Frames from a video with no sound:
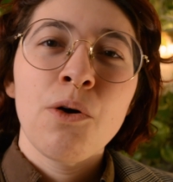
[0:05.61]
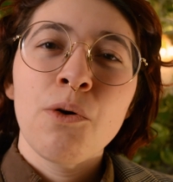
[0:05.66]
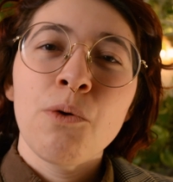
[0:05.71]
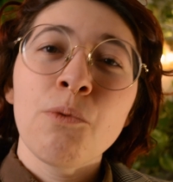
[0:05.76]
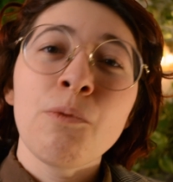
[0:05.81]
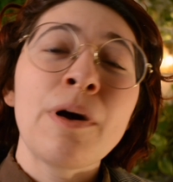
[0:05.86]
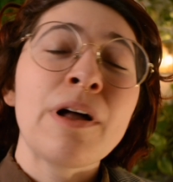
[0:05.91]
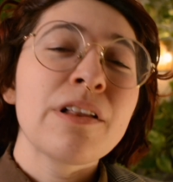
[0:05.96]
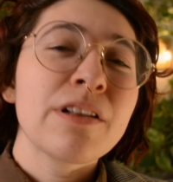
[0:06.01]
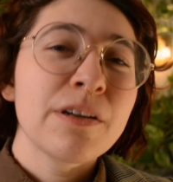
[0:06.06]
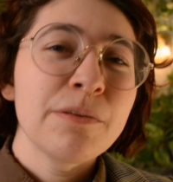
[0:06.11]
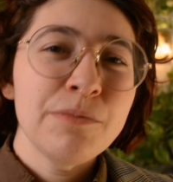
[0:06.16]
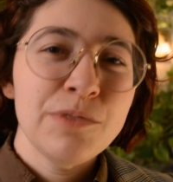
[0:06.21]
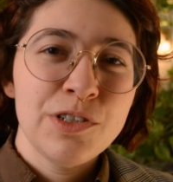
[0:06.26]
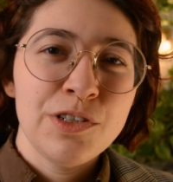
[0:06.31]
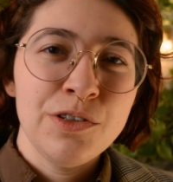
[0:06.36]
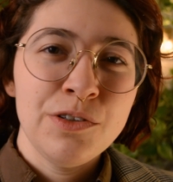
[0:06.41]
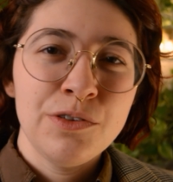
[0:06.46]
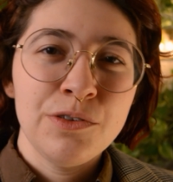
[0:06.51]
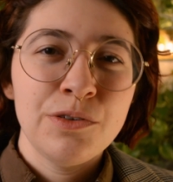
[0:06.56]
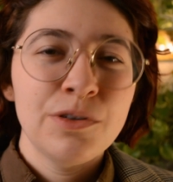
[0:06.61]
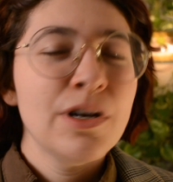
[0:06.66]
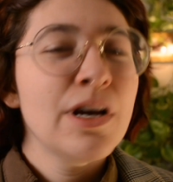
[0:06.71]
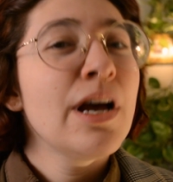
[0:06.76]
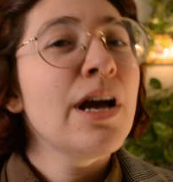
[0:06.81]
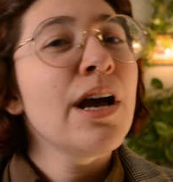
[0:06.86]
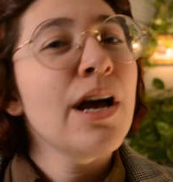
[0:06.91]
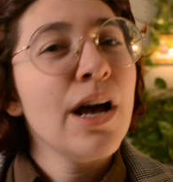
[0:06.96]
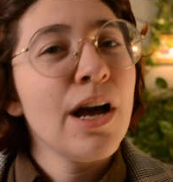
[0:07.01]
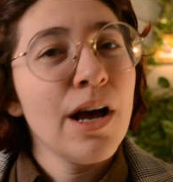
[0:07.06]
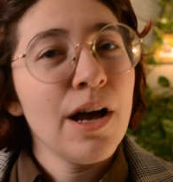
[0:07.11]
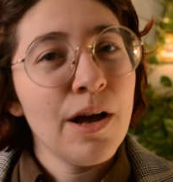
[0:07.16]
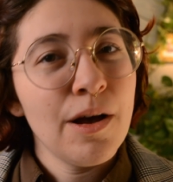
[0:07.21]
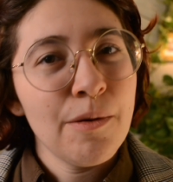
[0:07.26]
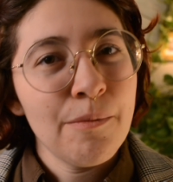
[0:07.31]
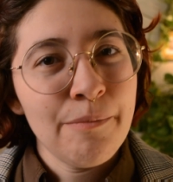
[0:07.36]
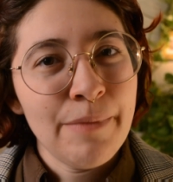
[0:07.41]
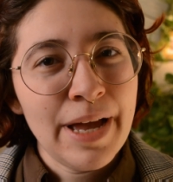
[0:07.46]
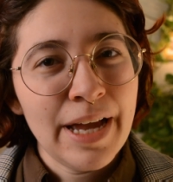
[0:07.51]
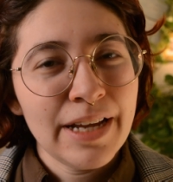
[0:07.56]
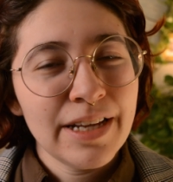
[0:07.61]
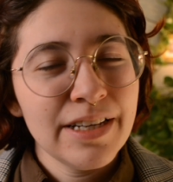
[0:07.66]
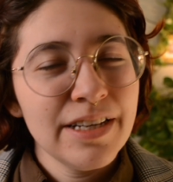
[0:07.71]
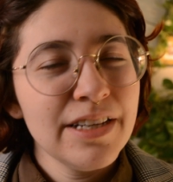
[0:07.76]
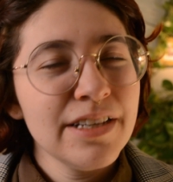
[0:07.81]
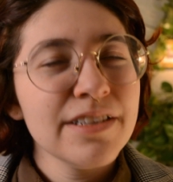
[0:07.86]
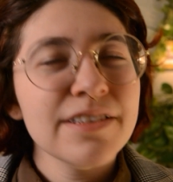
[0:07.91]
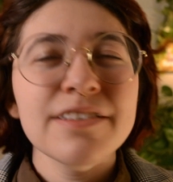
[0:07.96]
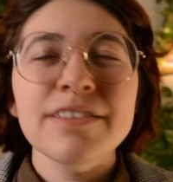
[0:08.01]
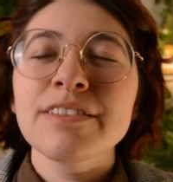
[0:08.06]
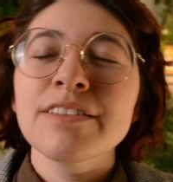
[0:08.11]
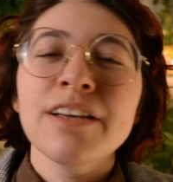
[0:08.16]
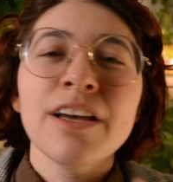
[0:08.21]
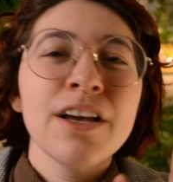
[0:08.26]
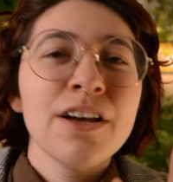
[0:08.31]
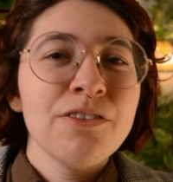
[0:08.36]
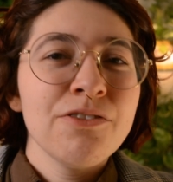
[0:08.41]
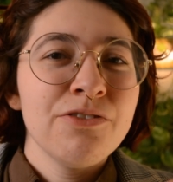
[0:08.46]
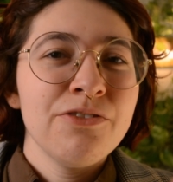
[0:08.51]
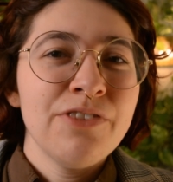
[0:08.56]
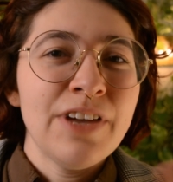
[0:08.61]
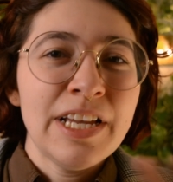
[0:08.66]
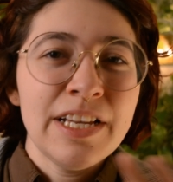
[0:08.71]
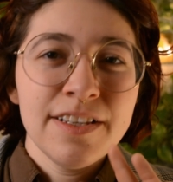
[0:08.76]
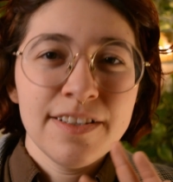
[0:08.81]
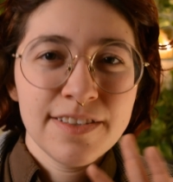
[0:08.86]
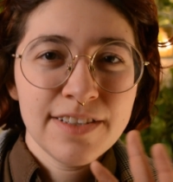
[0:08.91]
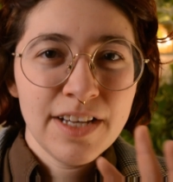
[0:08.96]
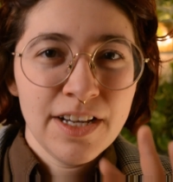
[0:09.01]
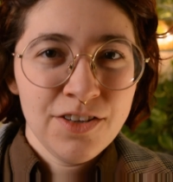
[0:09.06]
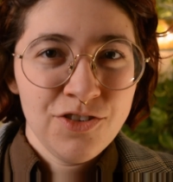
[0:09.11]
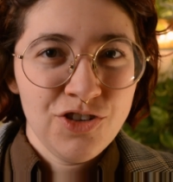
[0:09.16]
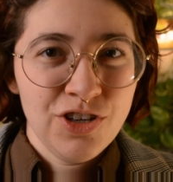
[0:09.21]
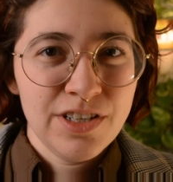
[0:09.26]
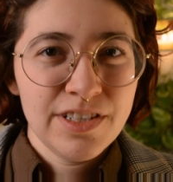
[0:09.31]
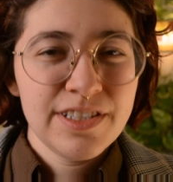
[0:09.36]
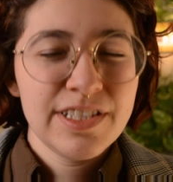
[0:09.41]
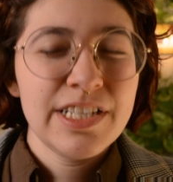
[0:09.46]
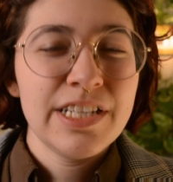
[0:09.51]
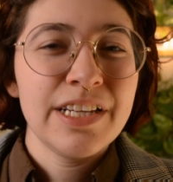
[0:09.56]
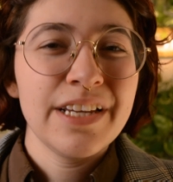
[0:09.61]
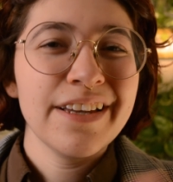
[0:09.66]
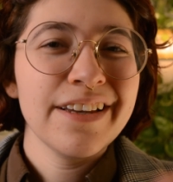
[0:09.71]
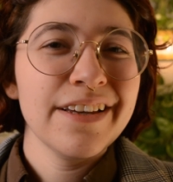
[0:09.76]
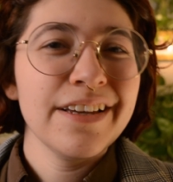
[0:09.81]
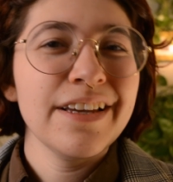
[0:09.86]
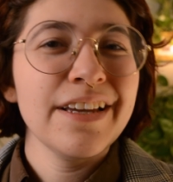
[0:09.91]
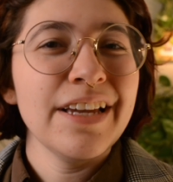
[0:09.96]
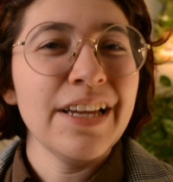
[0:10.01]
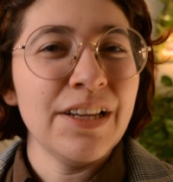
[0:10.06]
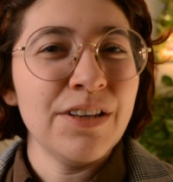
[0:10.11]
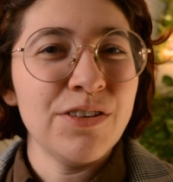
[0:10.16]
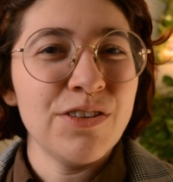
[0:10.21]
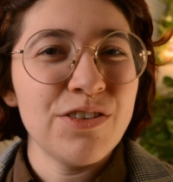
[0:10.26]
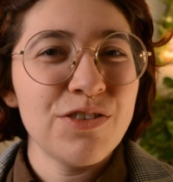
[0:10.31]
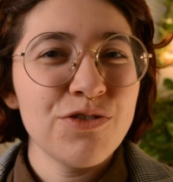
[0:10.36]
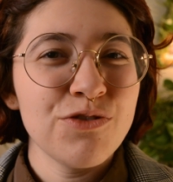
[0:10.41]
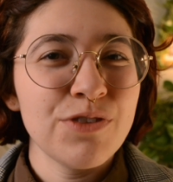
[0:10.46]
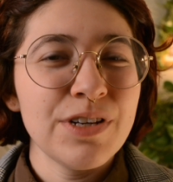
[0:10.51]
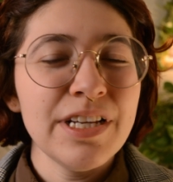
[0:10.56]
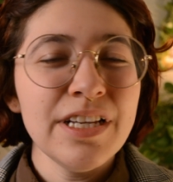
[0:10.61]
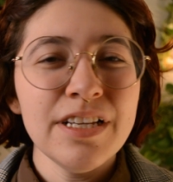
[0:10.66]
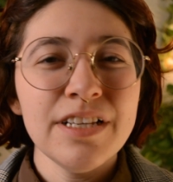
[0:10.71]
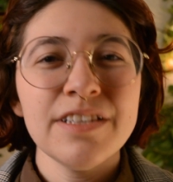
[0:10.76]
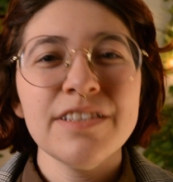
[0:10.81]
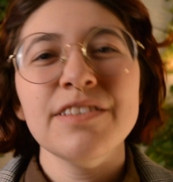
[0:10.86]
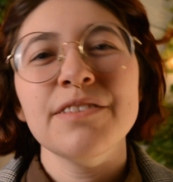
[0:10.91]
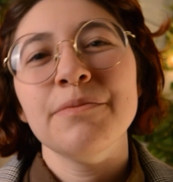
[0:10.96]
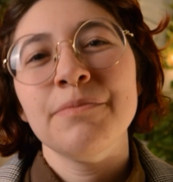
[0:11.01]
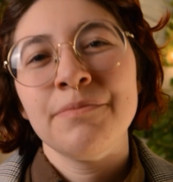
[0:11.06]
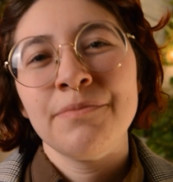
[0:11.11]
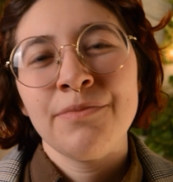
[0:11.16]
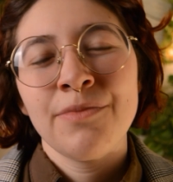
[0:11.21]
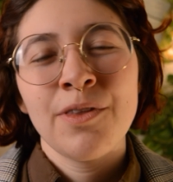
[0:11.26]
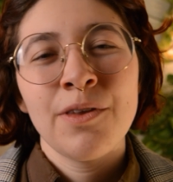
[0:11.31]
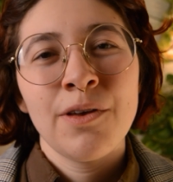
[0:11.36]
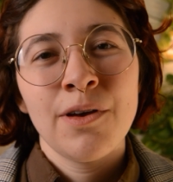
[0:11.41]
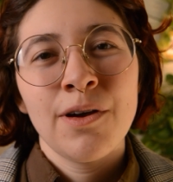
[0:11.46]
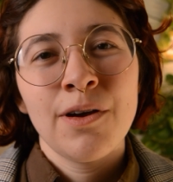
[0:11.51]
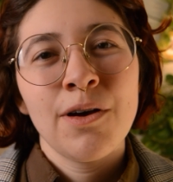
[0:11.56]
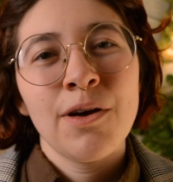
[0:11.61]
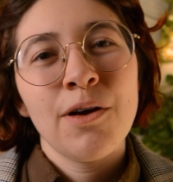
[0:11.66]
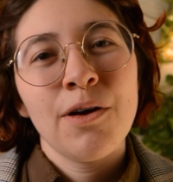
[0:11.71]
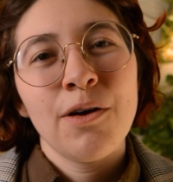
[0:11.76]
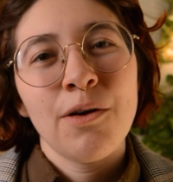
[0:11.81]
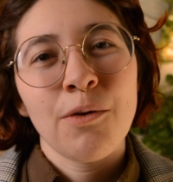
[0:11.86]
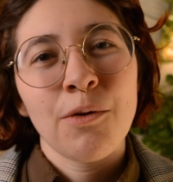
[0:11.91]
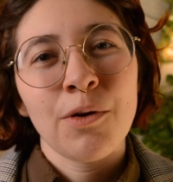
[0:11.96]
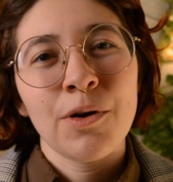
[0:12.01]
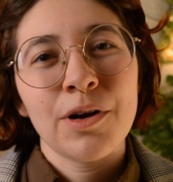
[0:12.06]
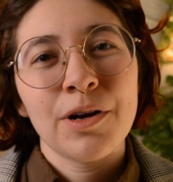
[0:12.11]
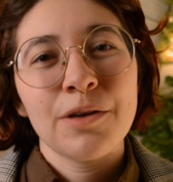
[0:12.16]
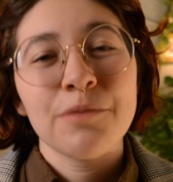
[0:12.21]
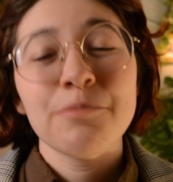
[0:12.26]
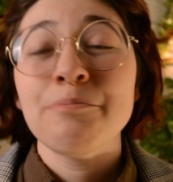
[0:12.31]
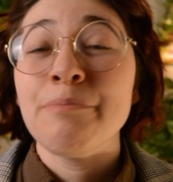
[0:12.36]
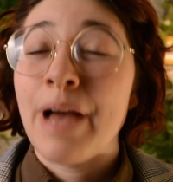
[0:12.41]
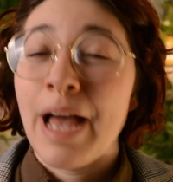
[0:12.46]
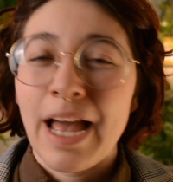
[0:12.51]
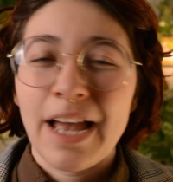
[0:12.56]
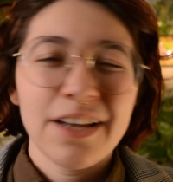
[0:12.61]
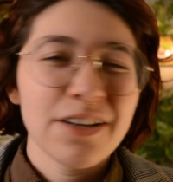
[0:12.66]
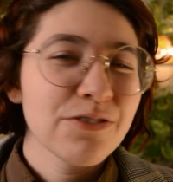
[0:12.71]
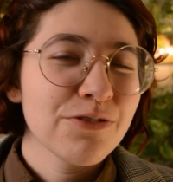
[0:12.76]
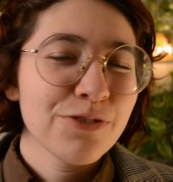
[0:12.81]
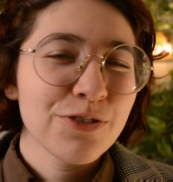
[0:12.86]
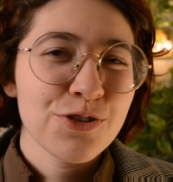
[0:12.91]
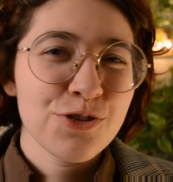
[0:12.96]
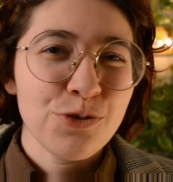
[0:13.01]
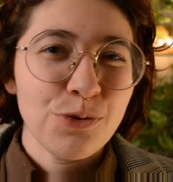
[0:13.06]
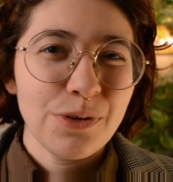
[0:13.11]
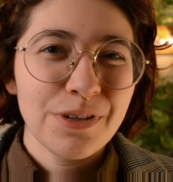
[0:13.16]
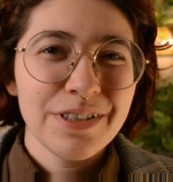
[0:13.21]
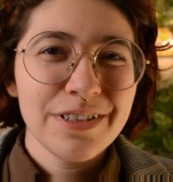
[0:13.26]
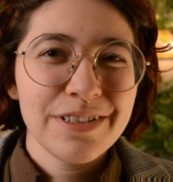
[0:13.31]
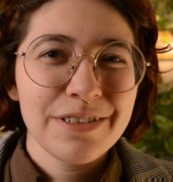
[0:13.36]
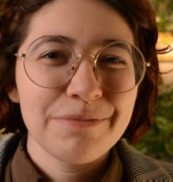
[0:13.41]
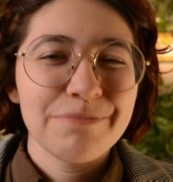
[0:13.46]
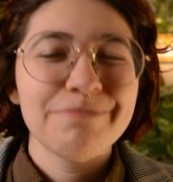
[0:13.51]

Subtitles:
Welcome to Magnus Adjusting Industries, or MAG for short.